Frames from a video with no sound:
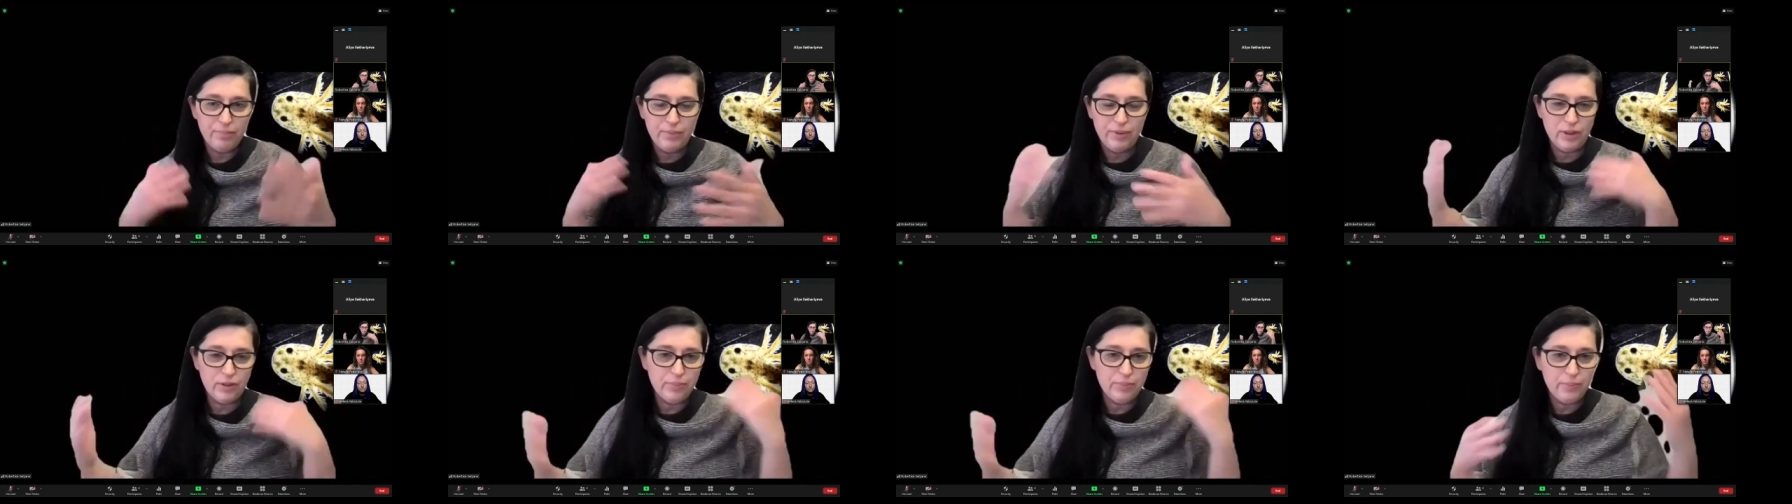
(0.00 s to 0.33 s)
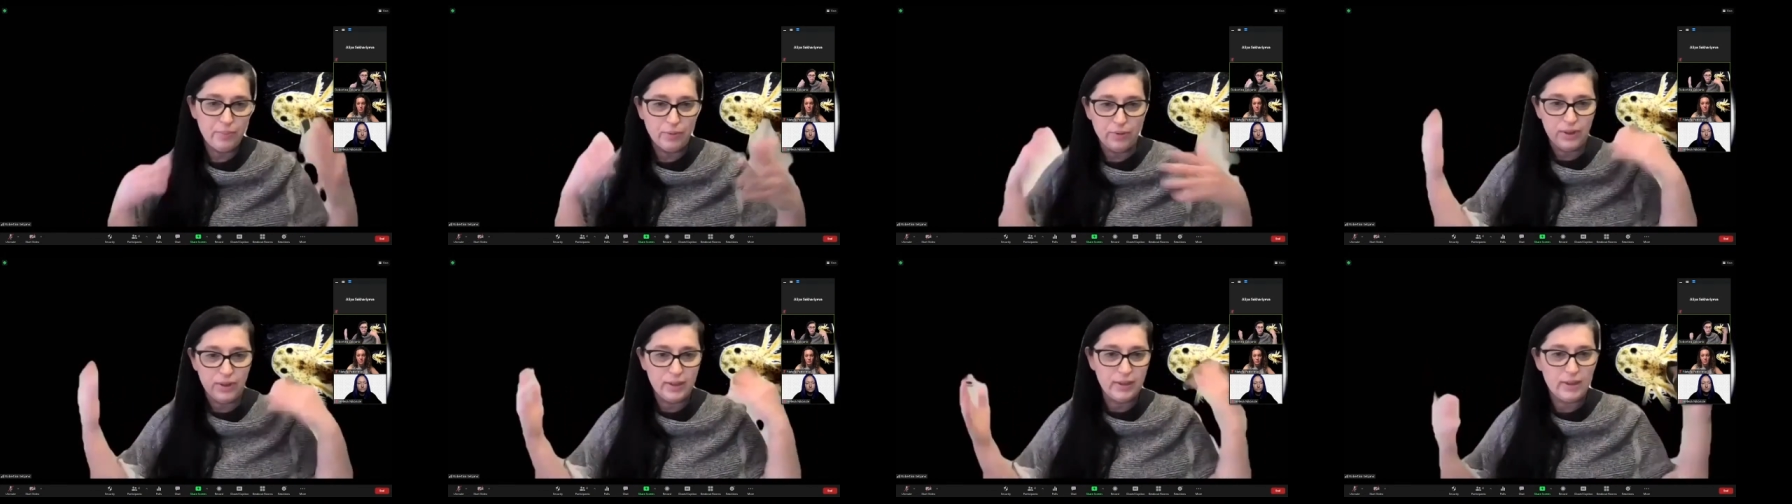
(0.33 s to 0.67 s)

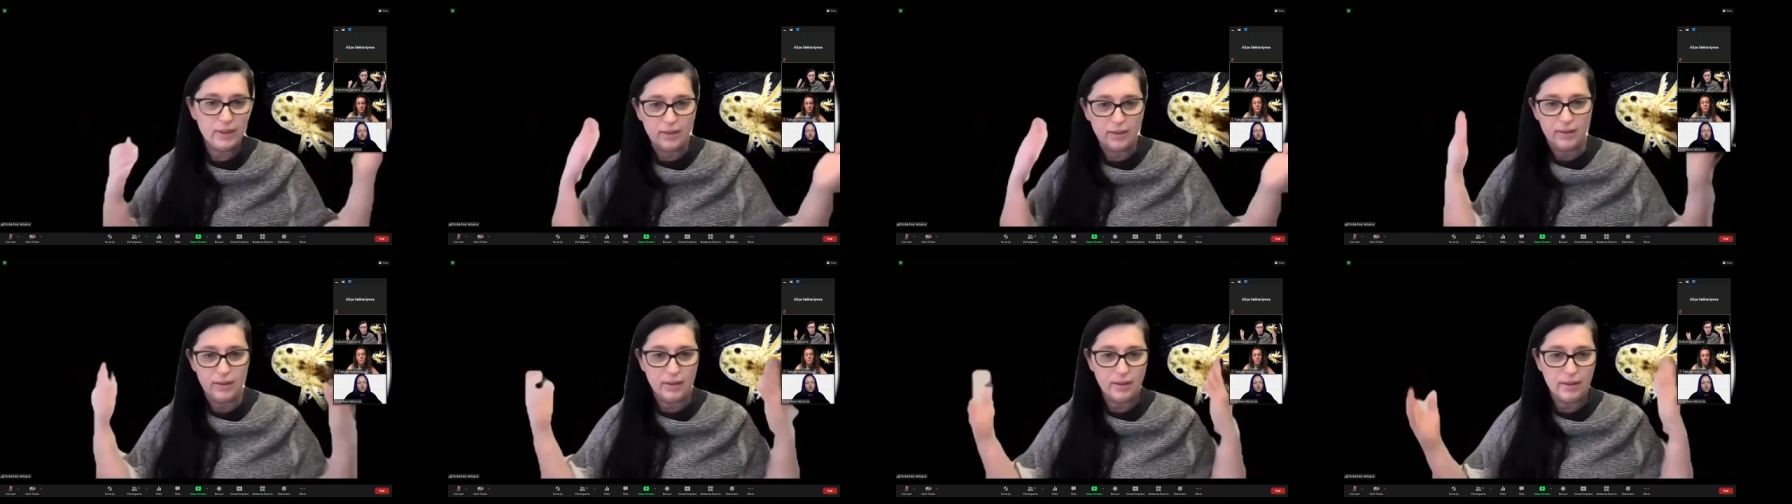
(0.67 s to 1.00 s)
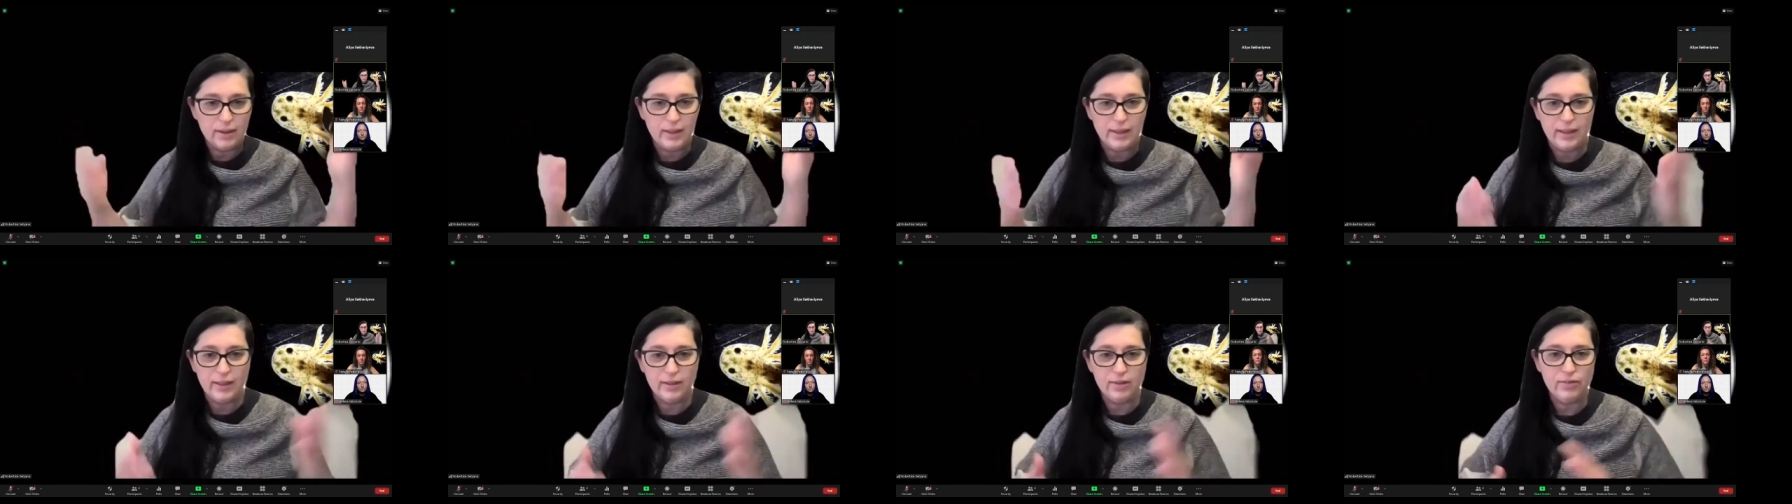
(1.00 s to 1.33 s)
biopolitical
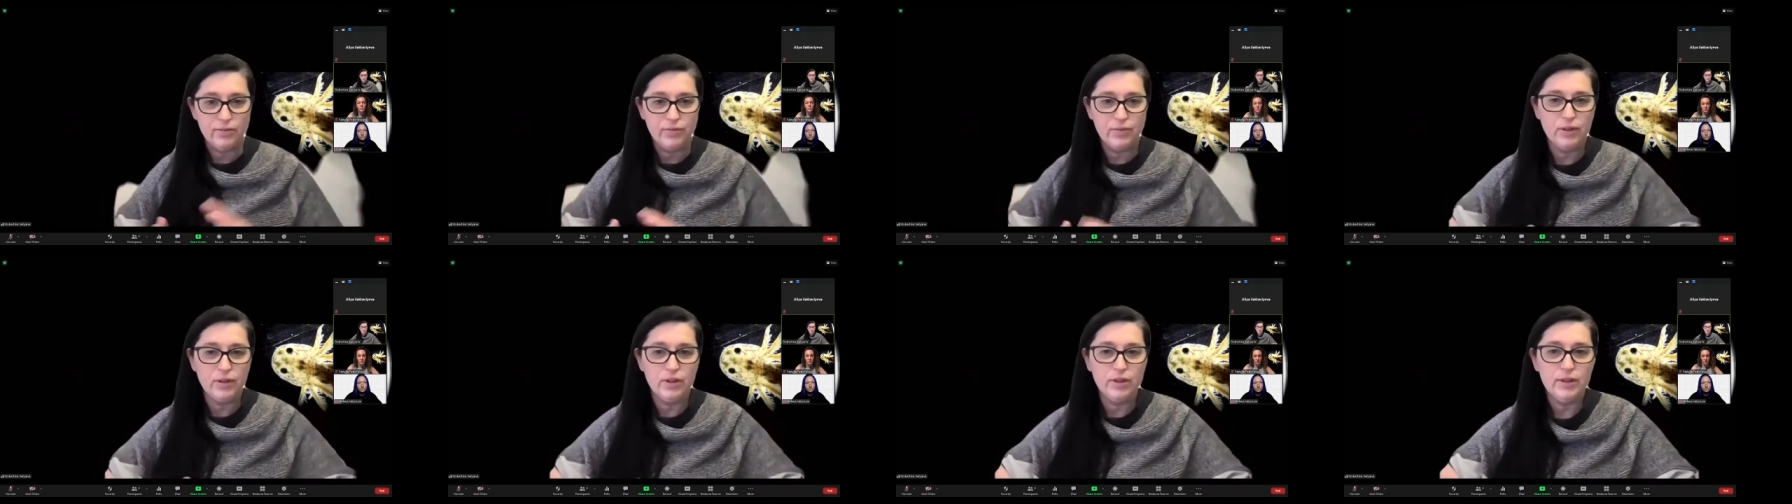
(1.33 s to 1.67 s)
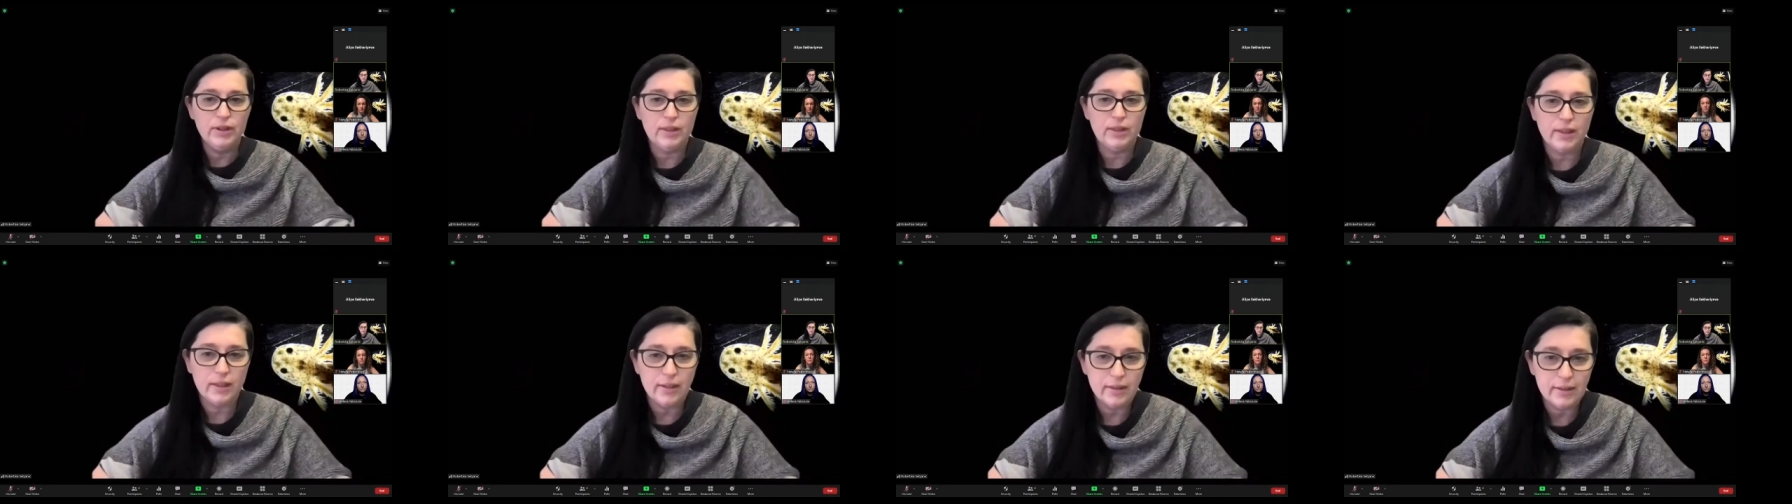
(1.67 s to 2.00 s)
kind of
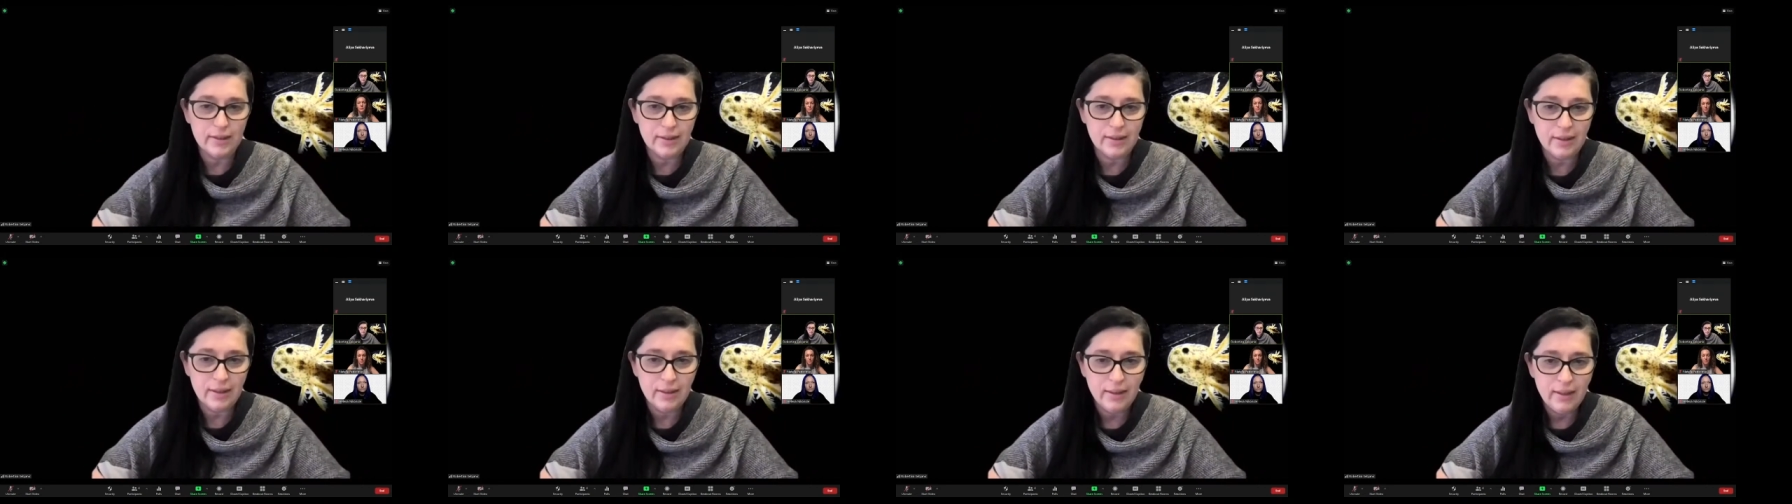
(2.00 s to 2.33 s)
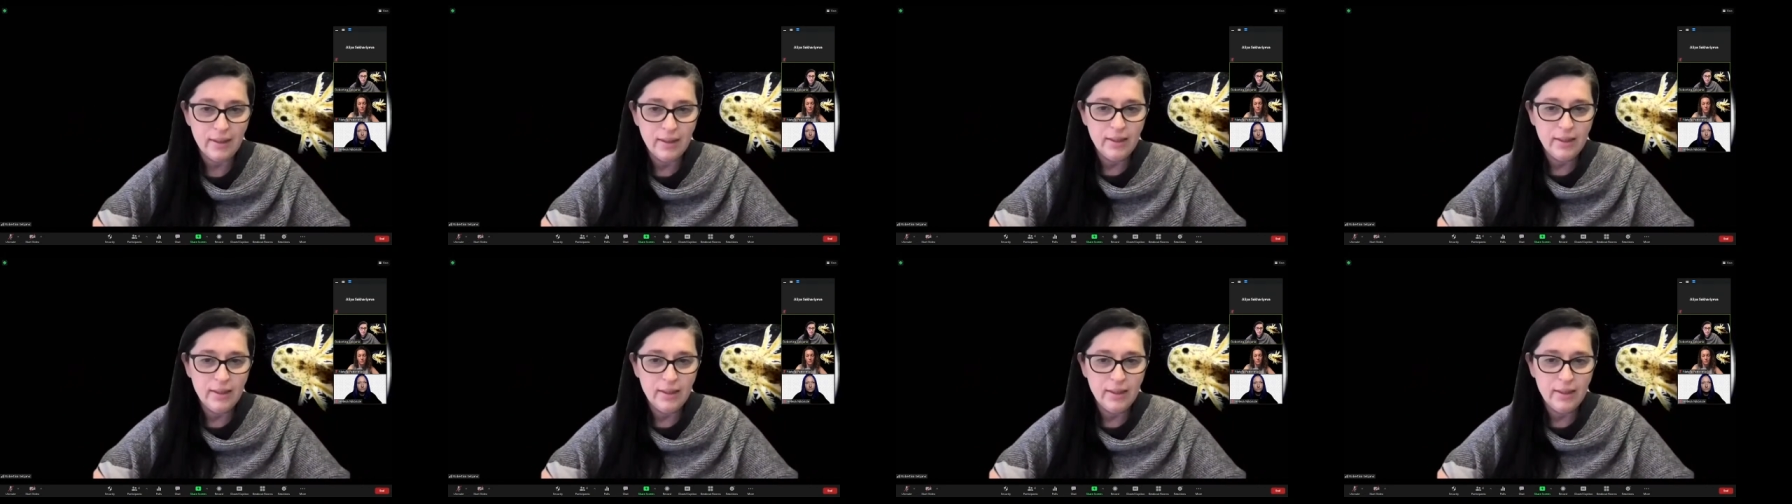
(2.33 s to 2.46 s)
context,